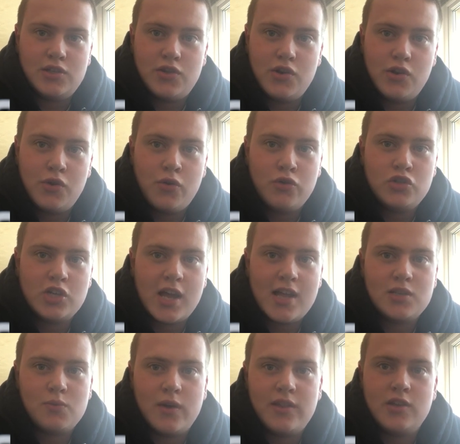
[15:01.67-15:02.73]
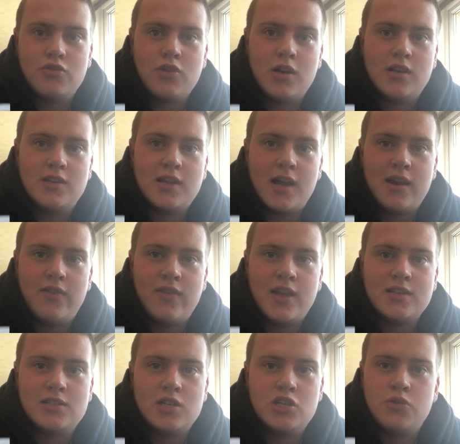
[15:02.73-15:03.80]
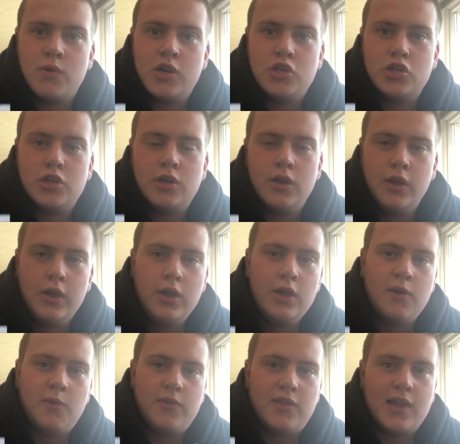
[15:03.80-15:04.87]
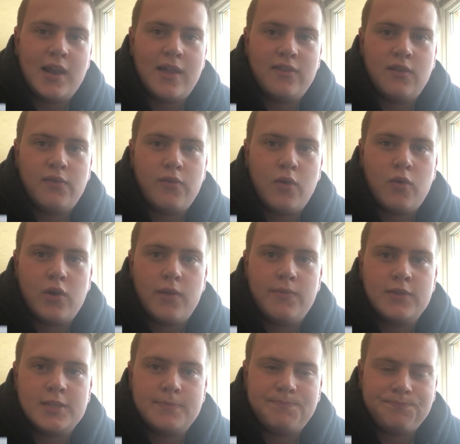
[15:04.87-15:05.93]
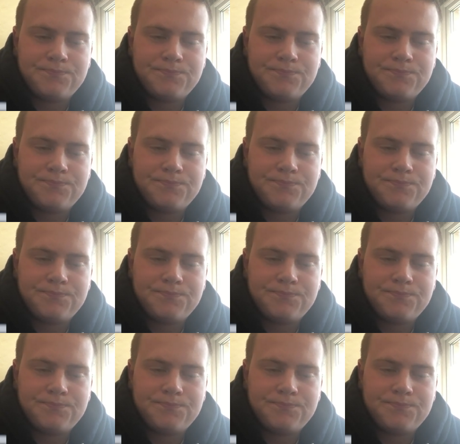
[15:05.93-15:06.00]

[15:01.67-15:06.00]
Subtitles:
to the New York Jets, where they traded down in that situation with the Atlanta Falcons.